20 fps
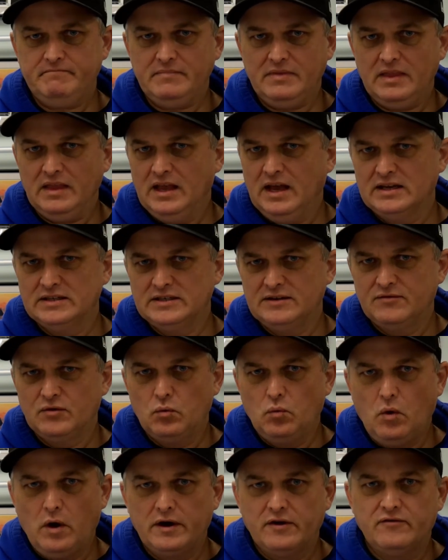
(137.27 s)
has even
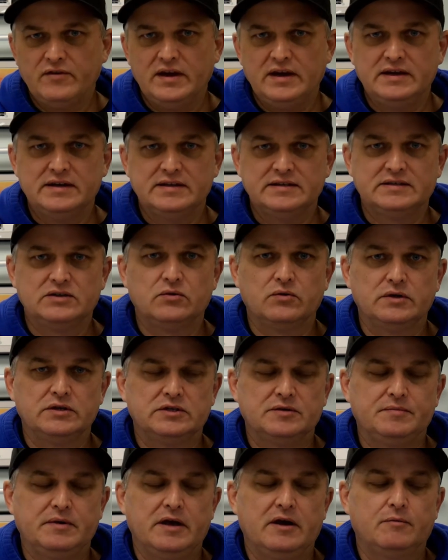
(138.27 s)
one evade is going to
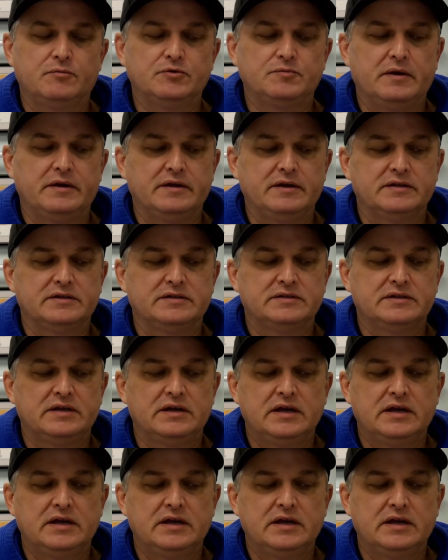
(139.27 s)
be helped by this.